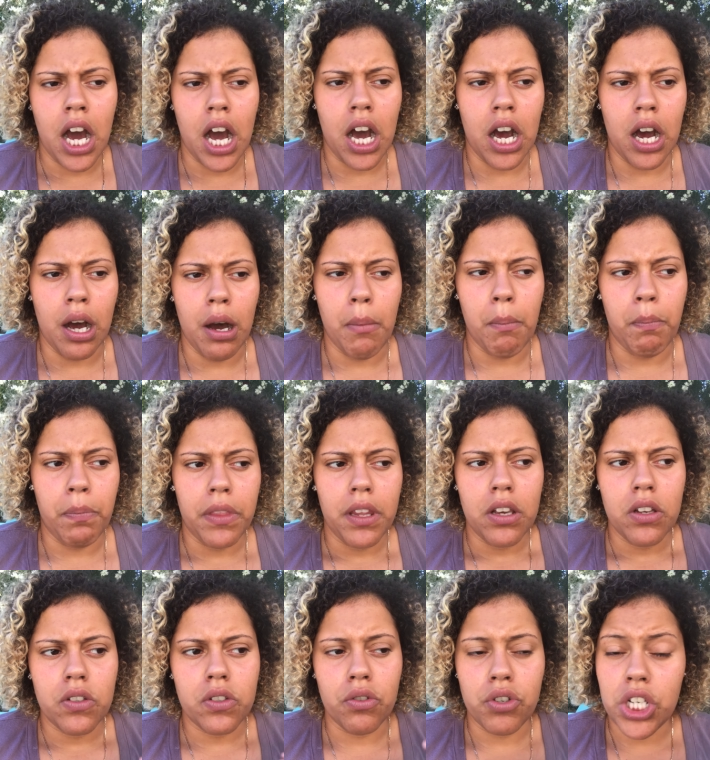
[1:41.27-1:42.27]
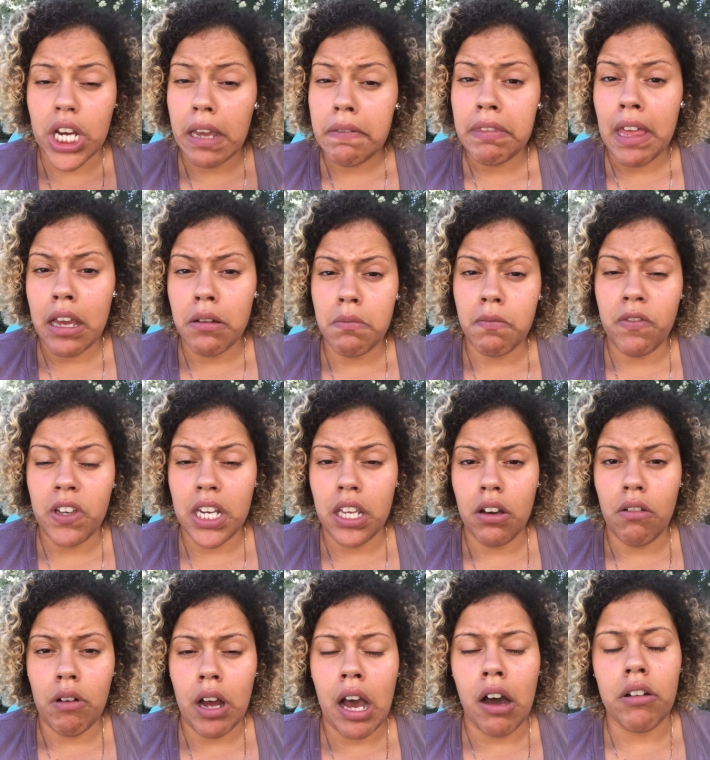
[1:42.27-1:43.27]
Um, so check that
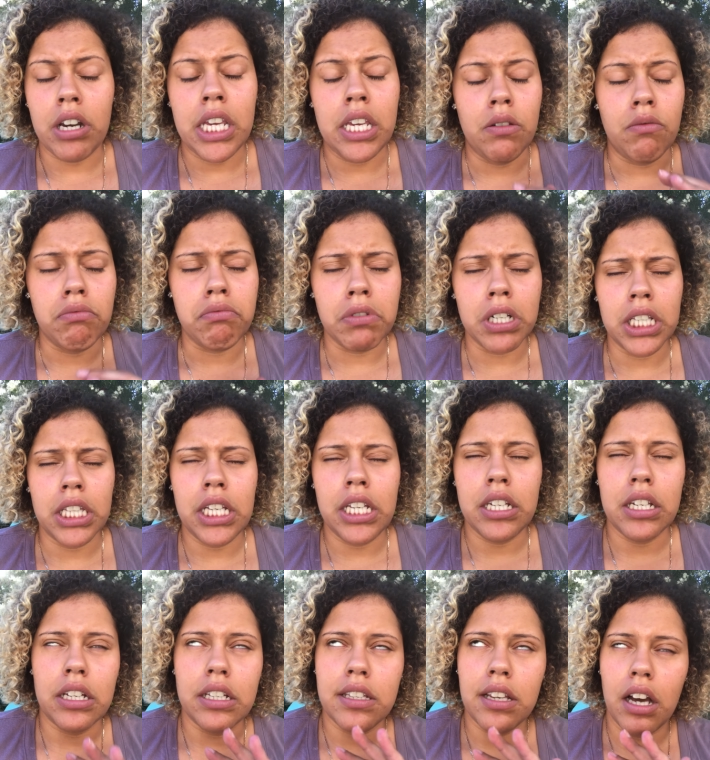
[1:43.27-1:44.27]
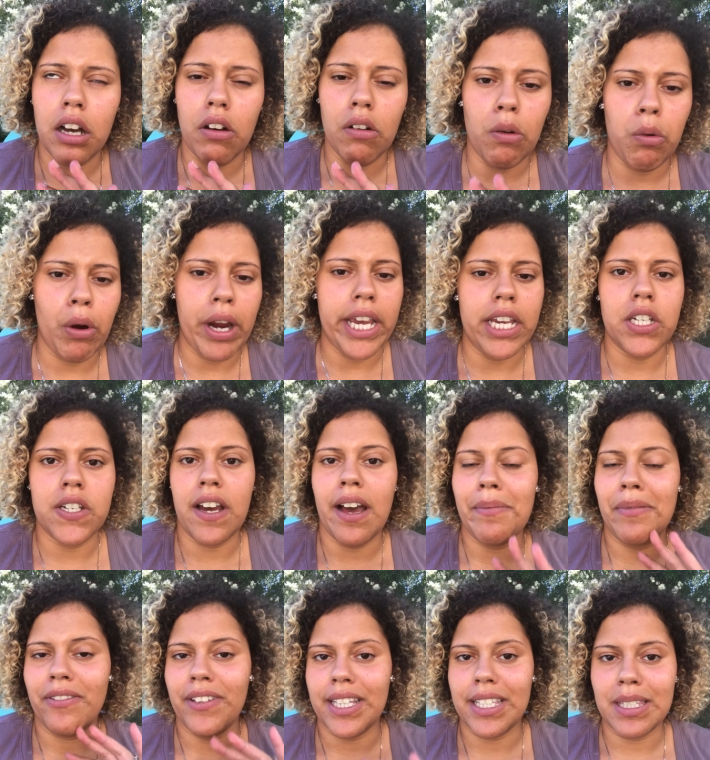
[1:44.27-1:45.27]
video out. He really does a great
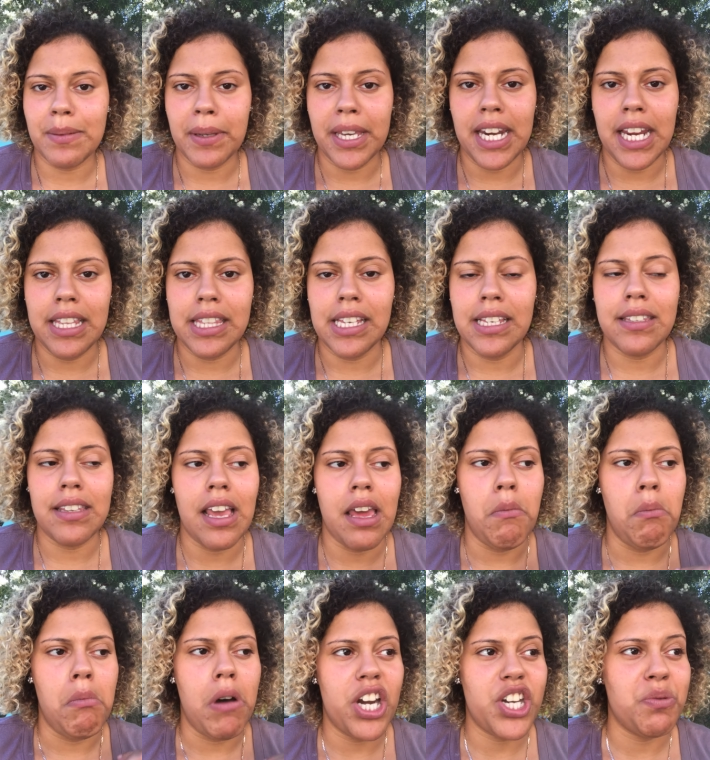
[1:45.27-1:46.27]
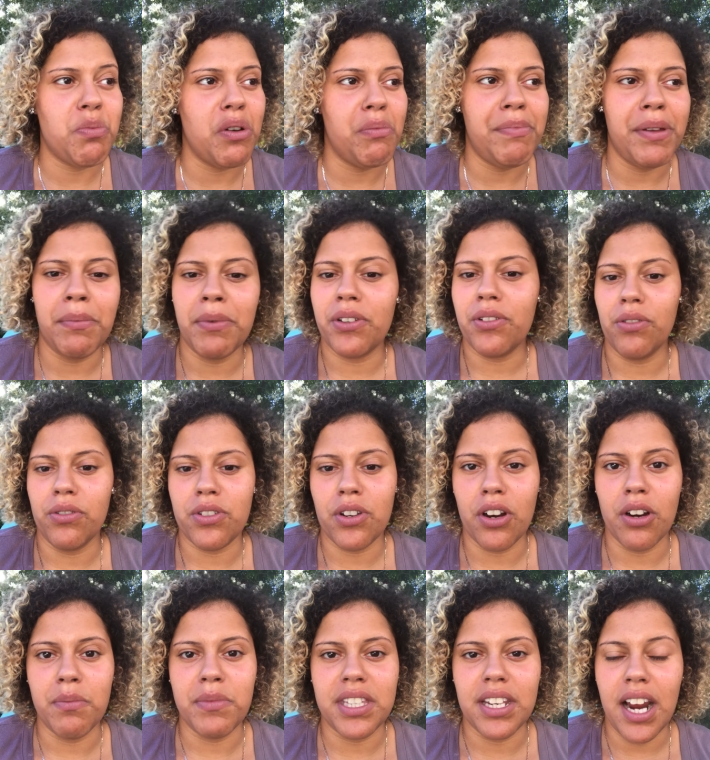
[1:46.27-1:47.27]
job of explaining this in much more biblical
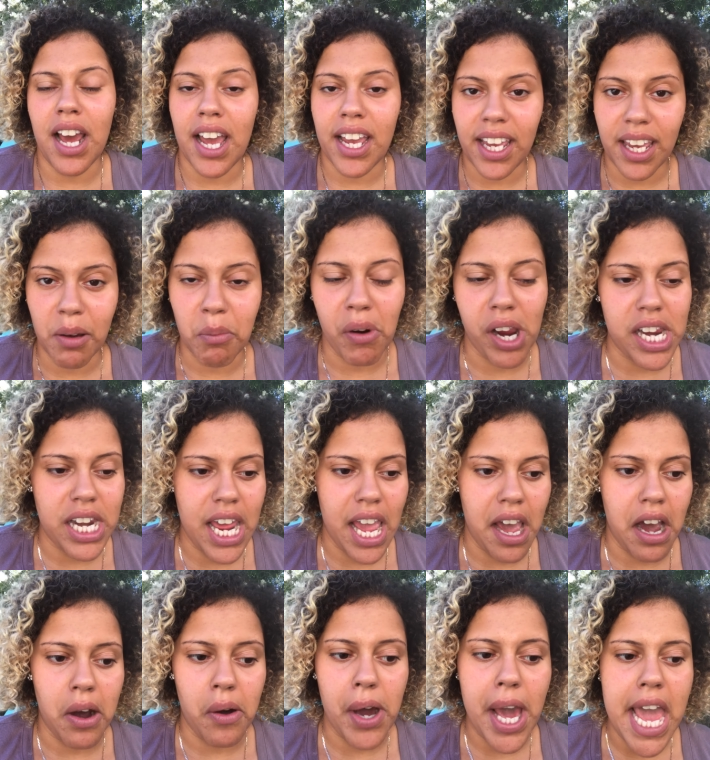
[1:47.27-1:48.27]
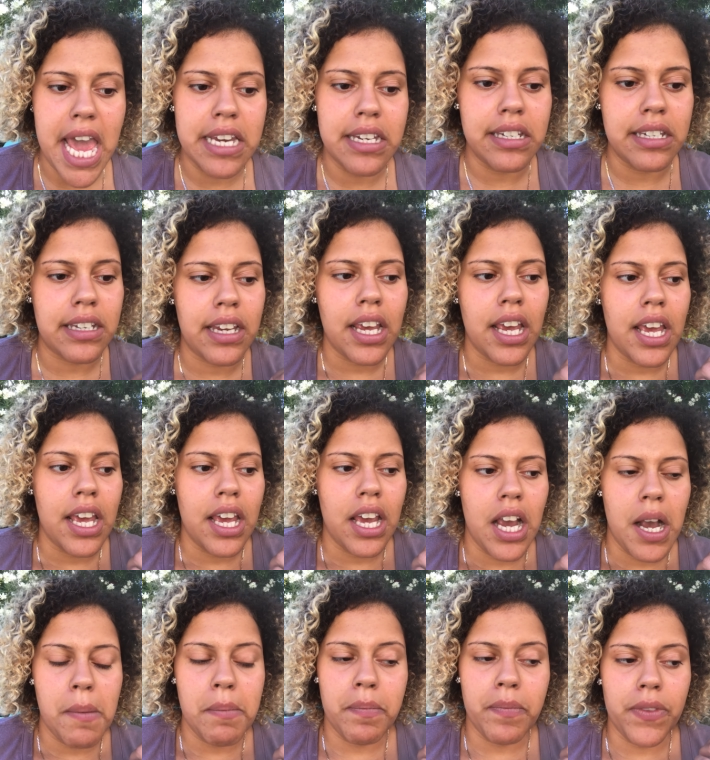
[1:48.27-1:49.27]
terms than I am right now. And
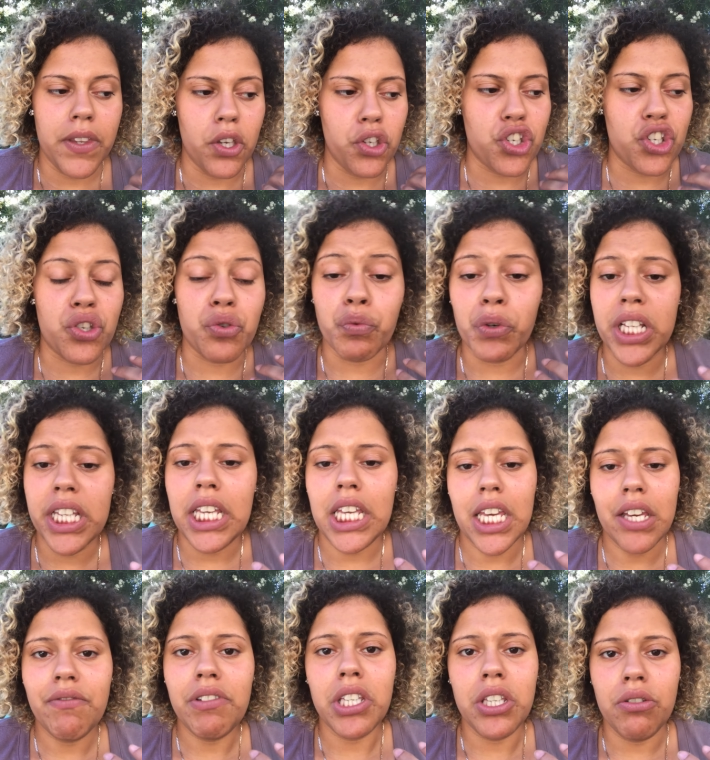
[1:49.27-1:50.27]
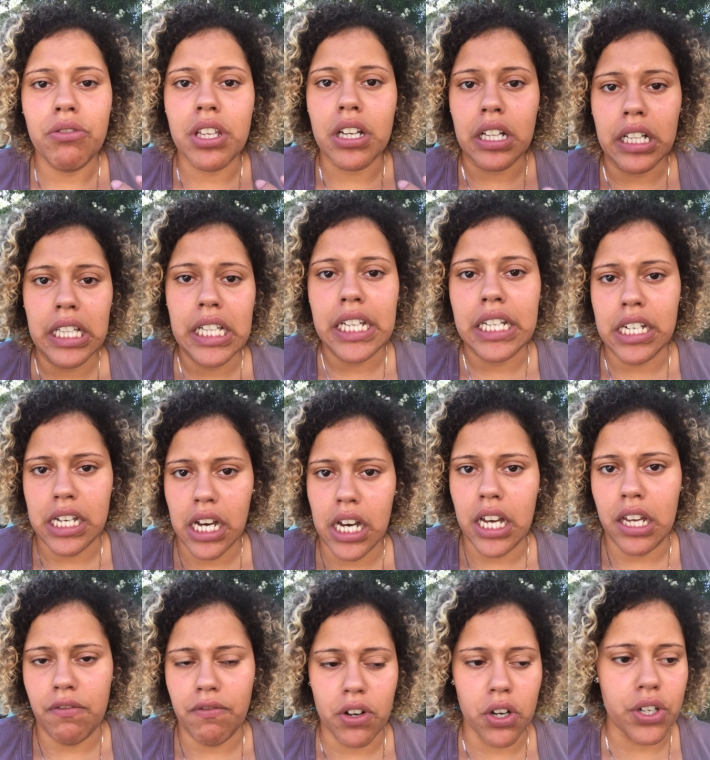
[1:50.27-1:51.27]
just really giving you the clean
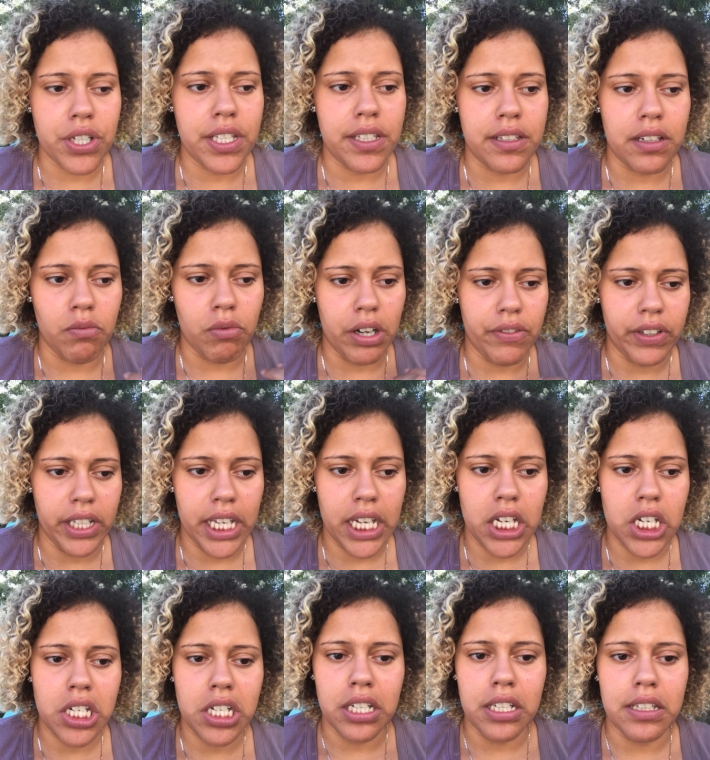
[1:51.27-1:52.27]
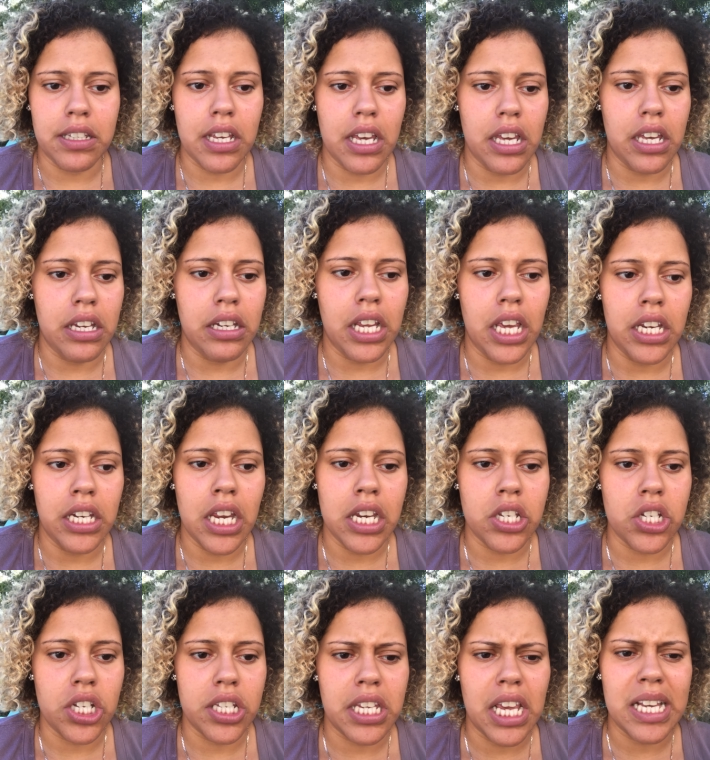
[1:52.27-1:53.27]
cut verses and revelations and, and,
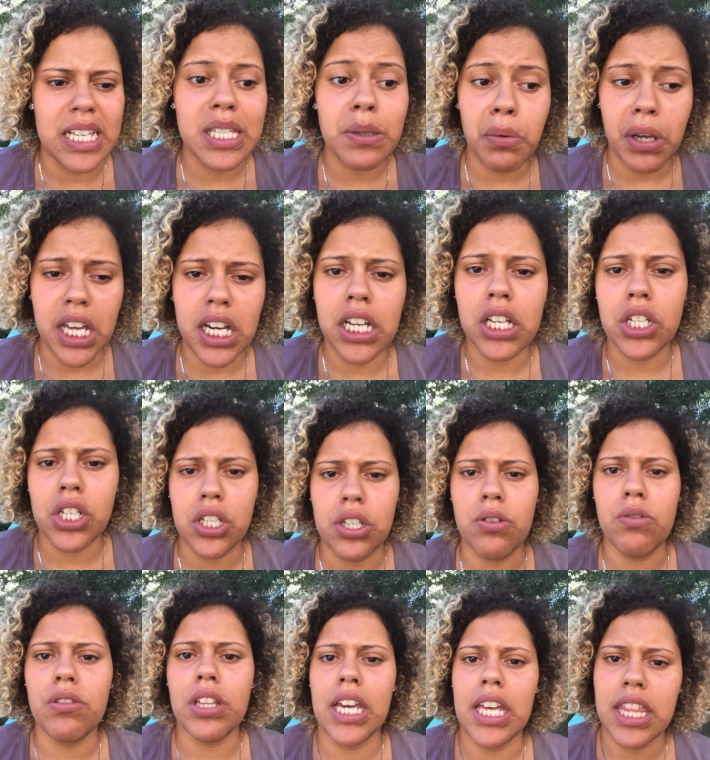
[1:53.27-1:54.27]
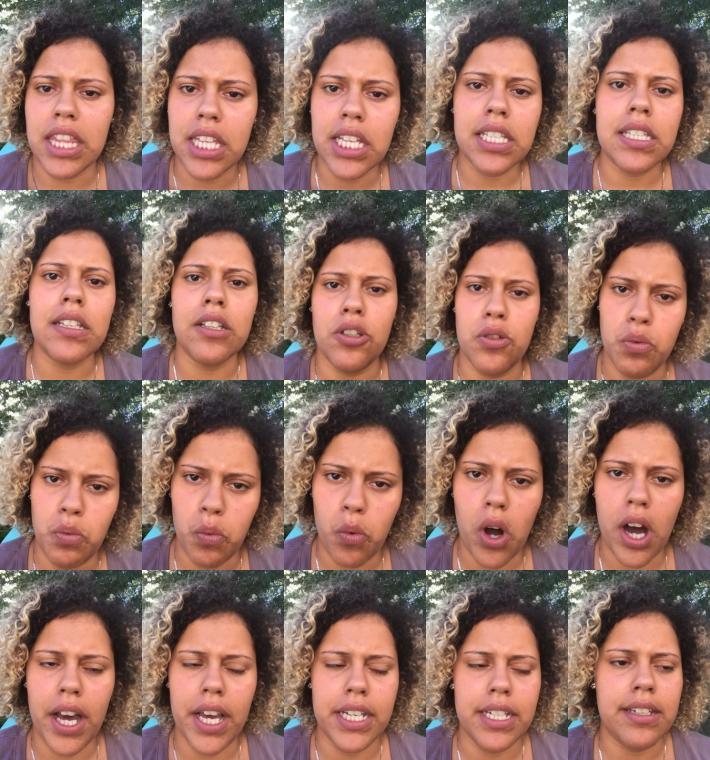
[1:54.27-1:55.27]
and just explaining to you like this is
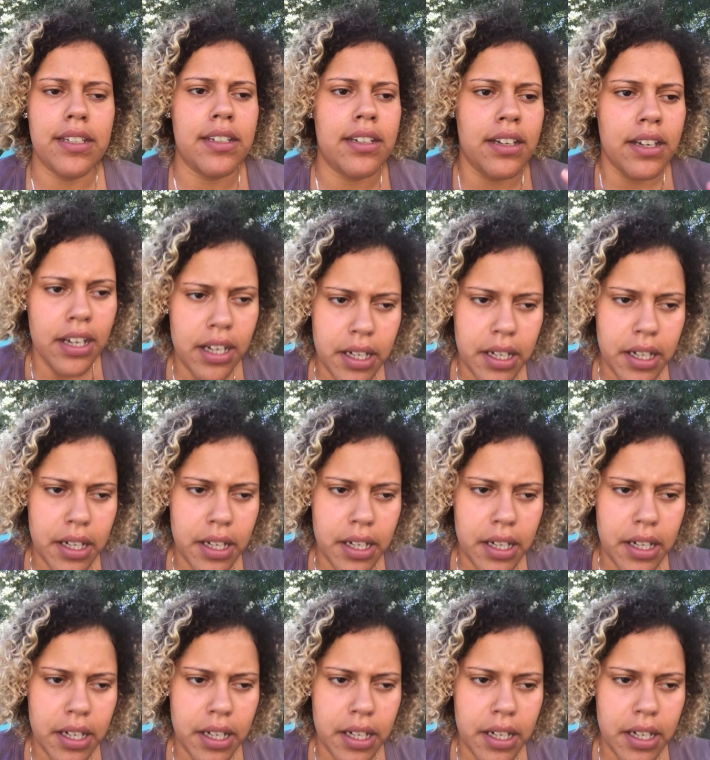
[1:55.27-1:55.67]
what